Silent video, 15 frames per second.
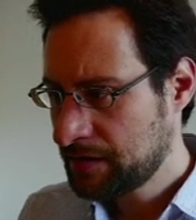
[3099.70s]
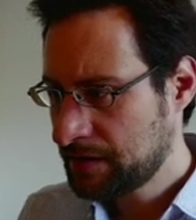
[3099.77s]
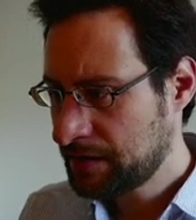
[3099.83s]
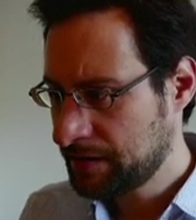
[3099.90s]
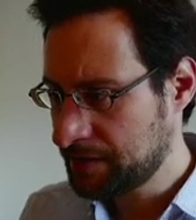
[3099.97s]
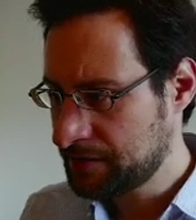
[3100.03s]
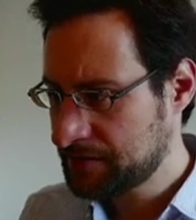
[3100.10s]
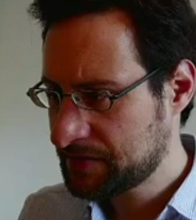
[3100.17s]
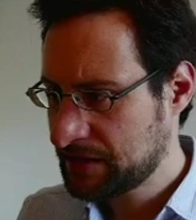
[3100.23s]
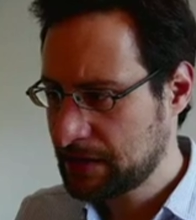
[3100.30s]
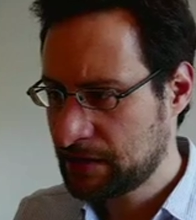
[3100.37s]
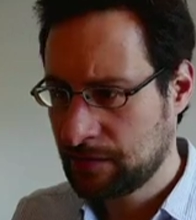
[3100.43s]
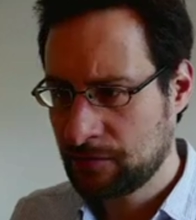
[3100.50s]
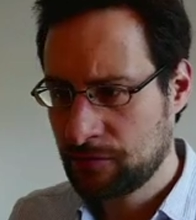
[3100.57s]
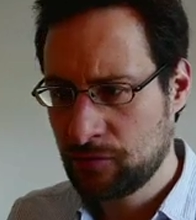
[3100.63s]

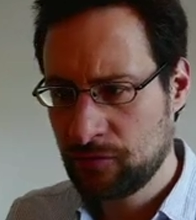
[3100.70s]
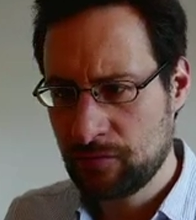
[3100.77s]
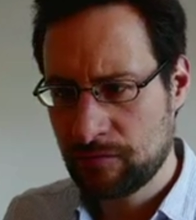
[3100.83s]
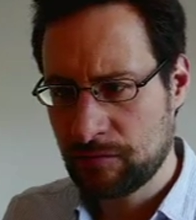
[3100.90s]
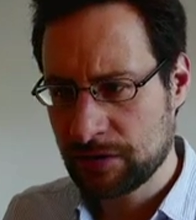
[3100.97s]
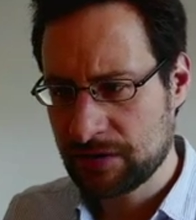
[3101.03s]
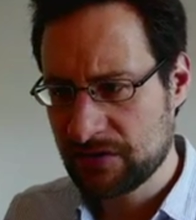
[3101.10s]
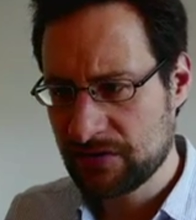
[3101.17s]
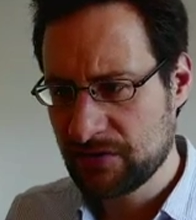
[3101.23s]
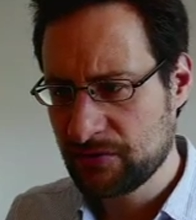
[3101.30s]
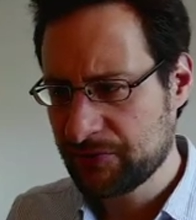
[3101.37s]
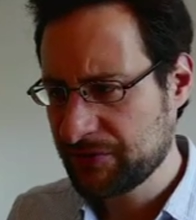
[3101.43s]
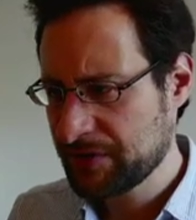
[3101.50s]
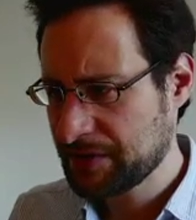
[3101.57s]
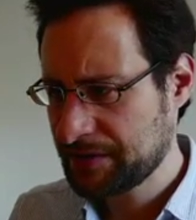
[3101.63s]
ISL, who, what is
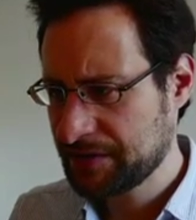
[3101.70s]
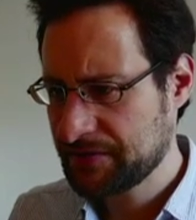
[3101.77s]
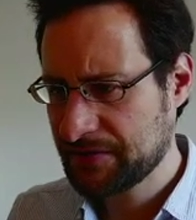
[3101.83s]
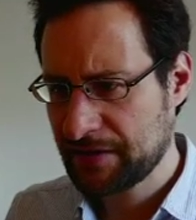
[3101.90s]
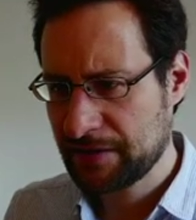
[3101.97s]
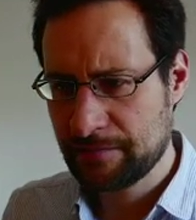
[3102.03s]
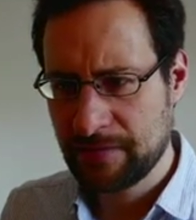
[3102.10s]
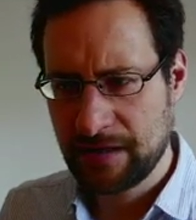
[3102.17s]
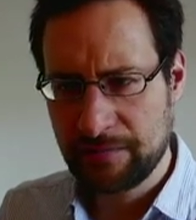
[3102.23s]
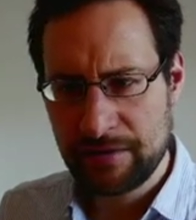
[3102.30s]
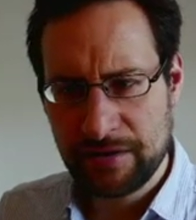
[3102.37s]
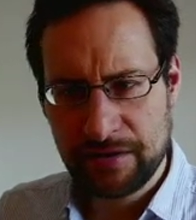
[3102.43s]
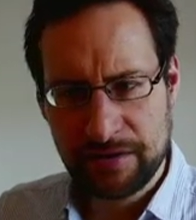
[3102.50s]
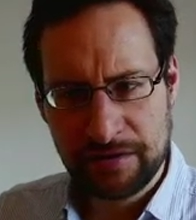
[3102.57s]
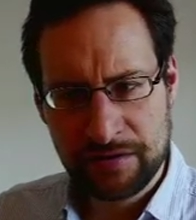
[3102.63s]
using ISL,
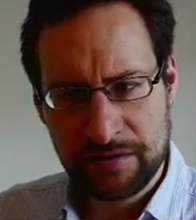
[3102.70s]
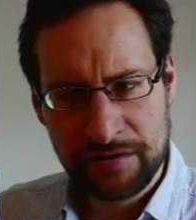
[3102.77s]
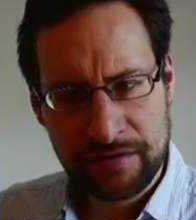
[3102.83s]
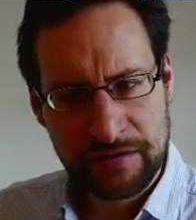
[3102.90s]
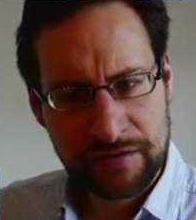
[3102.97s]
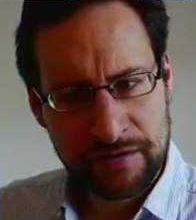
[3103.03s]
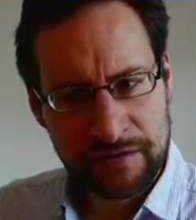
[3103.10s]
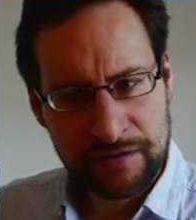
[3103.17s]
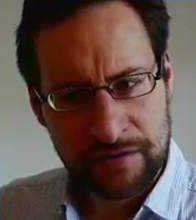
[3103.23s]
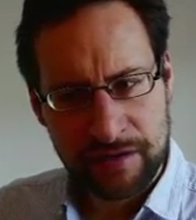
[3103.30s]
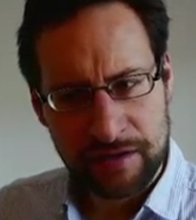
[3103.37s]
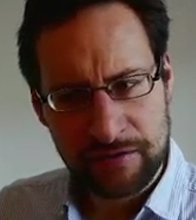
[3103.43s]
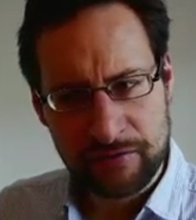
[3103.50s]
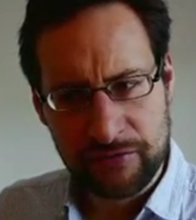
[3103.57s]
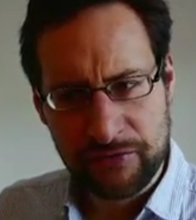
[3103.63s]
maybe,
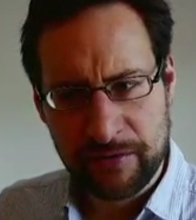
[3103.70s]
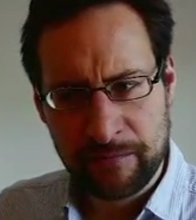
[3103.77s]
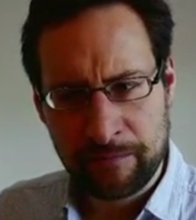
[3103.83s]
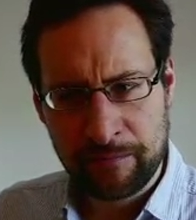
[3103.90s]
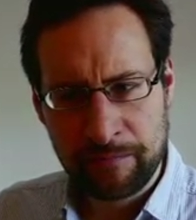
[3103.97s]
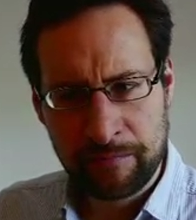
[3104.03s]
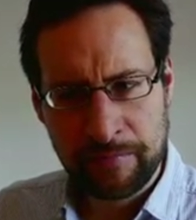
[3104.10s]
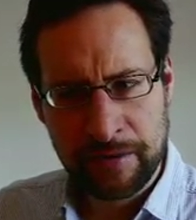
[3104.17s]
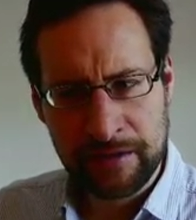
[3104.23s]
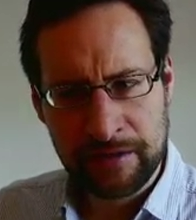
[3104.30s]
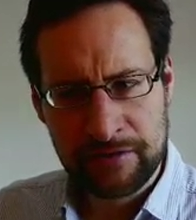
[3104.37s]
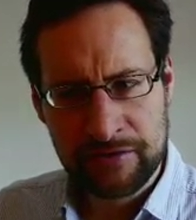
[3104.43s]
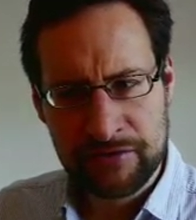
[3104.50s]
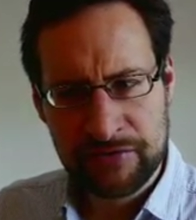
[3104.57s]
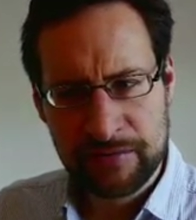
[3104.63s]
I don't know, some
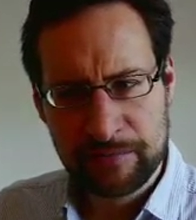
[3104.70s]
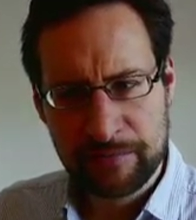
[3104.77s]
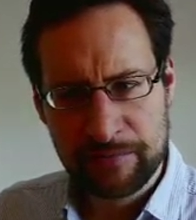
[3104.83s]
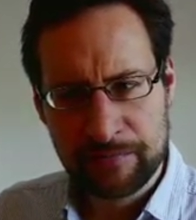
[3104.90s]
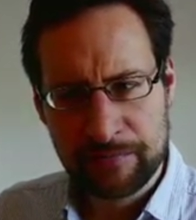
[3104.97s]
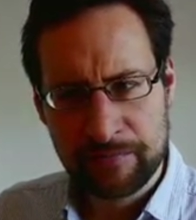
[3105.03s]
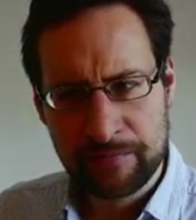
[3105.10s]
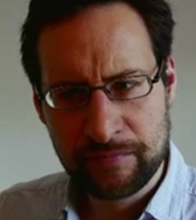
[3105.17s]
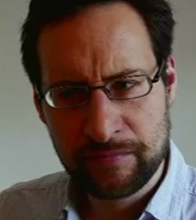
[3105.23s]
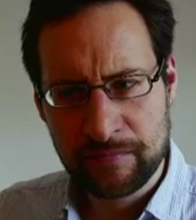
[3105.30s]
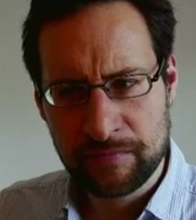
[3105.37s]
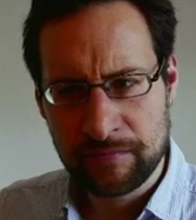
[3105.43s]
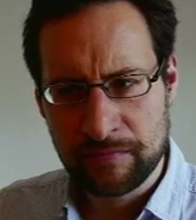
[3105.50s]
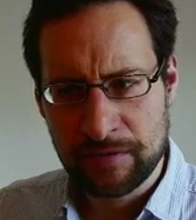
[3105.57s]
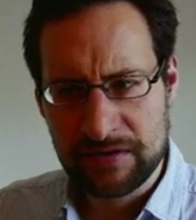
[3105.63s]
packages,
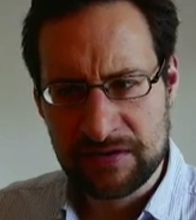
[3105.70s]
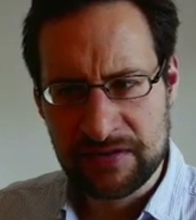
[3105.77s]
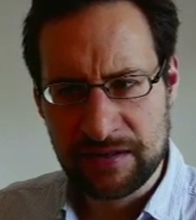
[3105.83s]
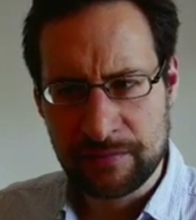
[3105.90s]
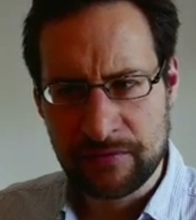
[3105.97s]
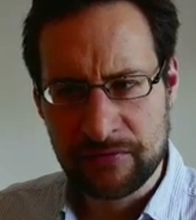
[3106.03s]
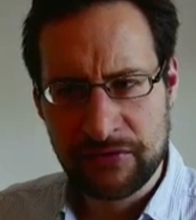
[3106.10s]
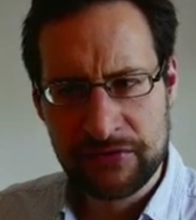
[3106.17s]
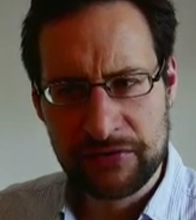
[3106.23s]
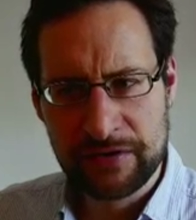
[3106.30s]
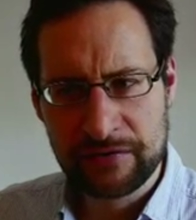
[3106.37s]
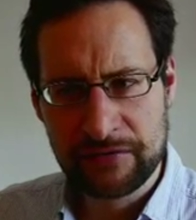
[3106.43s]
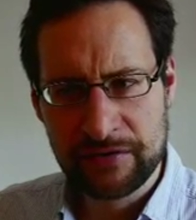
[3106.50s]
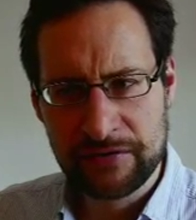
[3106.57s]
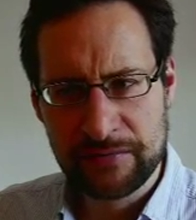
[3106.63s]
but some of the
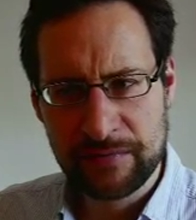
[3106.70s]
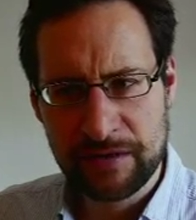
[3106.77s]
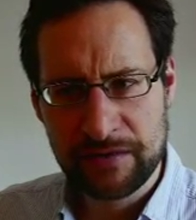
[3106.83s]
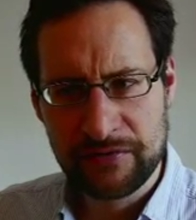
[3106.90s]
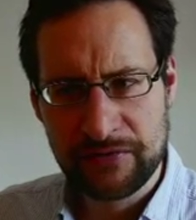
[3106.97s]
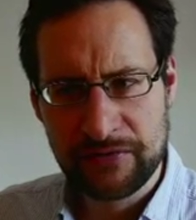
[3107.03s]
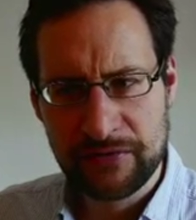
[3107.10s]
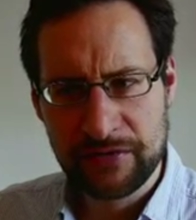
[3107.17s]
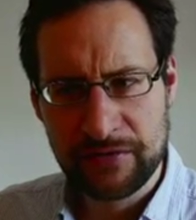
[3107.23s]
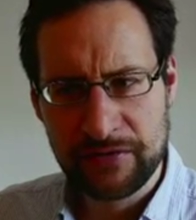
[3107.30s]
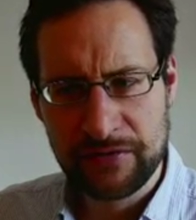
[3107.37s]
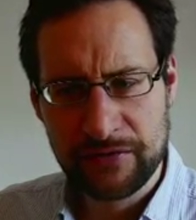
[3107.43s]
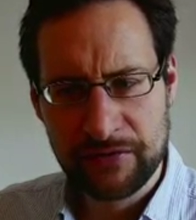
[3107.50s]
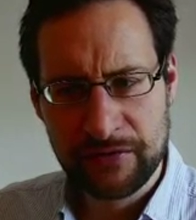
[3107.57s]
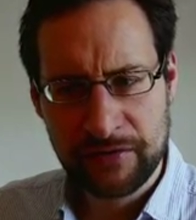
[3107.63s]
stuff doesn't make
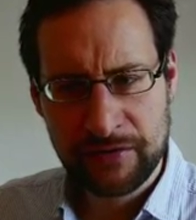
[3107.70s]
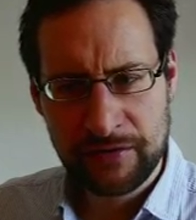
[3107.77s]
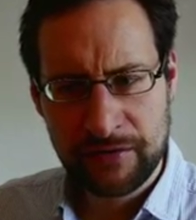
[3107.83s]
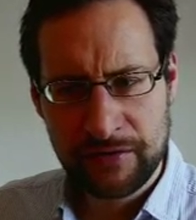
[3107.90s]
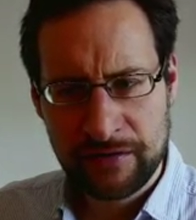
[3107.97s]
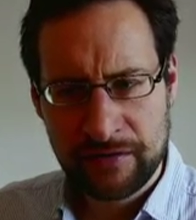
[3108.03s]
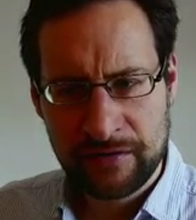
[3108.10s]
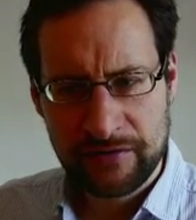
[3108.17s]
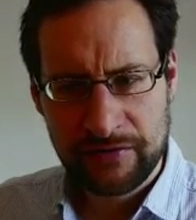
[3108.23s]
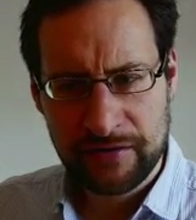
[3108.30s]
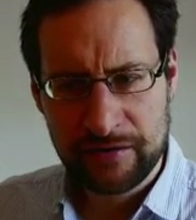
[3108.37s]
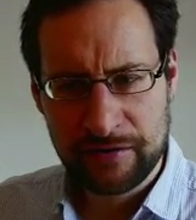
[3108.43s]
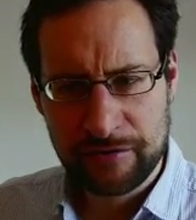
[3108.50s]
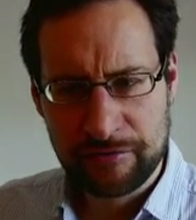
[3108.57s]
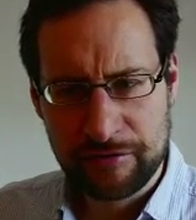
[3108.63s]
sense.
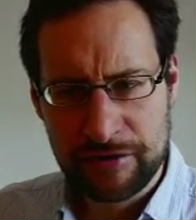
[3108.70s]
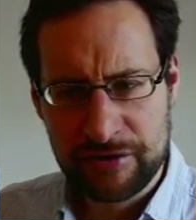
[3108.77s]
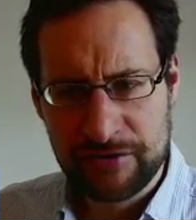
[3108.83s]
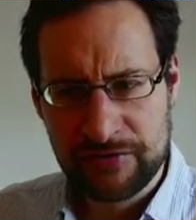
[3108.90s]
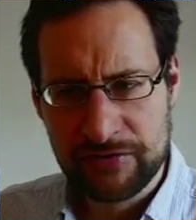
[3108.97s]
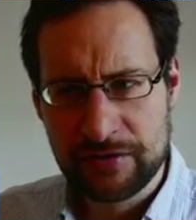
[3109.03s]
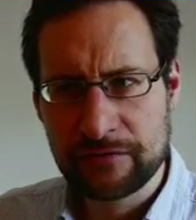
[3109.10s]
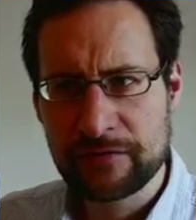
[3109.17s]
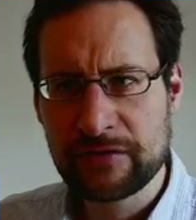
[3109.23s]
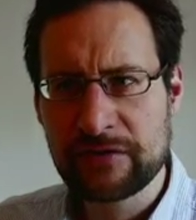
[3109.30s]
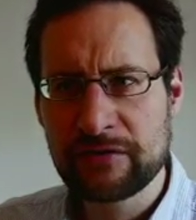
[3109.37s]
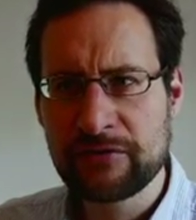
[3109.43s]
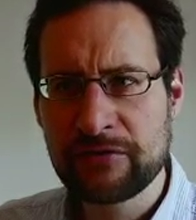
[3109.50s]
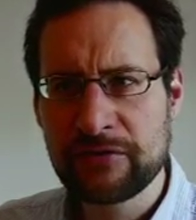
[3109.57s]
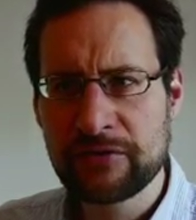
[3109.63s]
That crash and stuff is
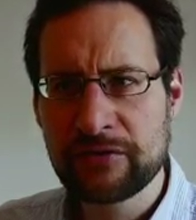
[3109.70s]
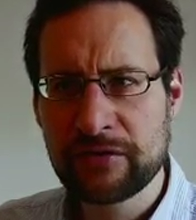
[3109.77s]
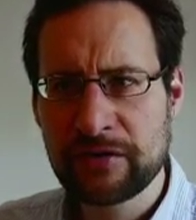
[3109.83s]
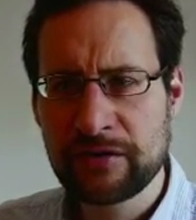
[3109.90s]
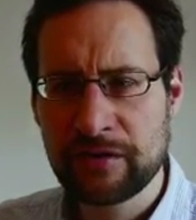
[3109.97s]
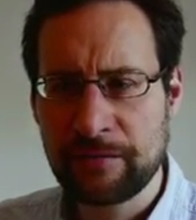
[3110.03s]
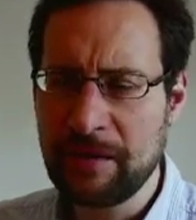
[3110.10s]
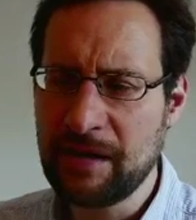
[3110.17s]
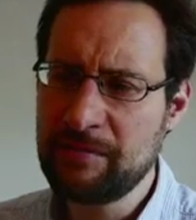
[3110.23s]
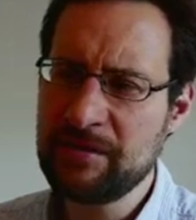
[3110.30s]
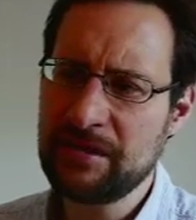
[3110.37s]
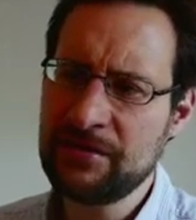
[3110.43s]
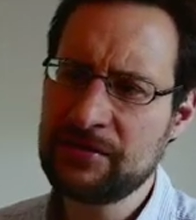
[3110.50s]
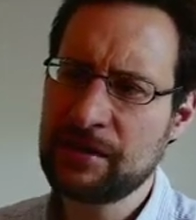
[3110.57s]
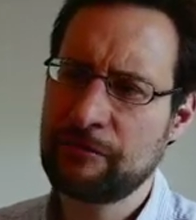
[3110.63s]
using that, or maybe
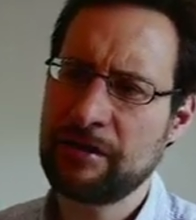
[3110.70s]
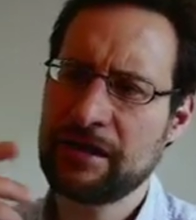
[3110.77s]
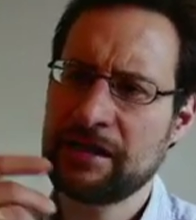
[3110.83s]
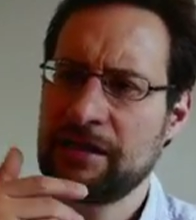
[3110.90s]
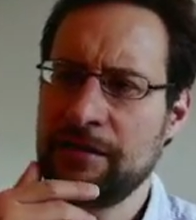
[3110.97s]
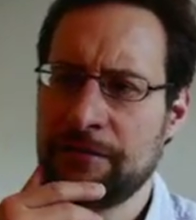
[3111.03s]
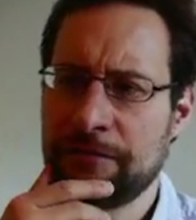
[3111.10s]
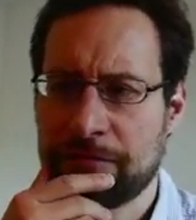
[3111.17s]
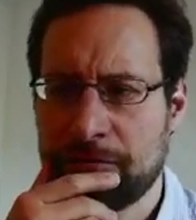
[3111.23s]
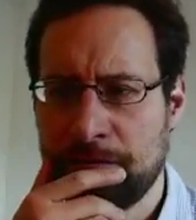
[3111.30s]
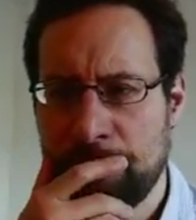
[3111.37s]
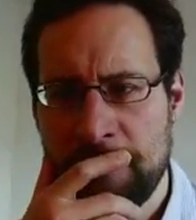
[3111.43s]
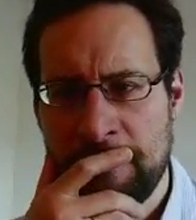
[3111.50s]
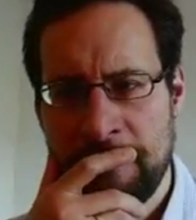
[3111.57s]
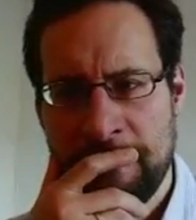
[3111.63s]
indirectly
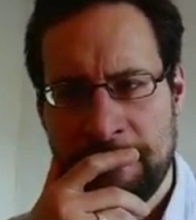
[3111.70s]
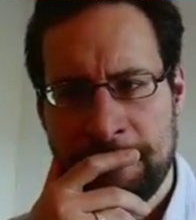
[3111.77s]
from,